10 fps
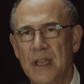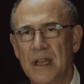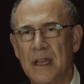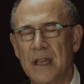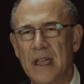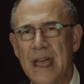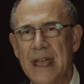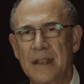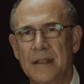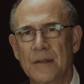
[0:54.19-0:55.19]

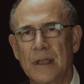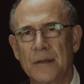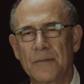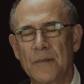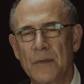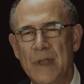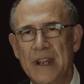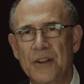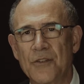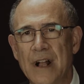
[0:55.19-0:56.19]
and
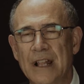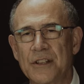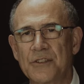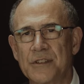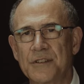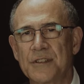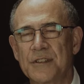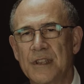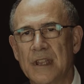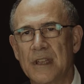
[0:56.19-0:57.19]
many
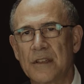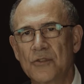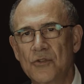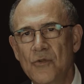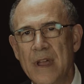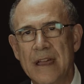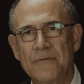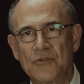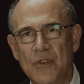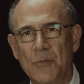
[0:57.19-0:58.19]
neurologists do
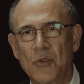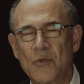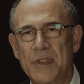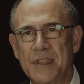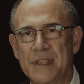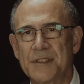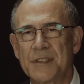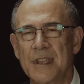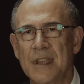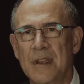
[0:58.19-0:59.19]
have trouble with this,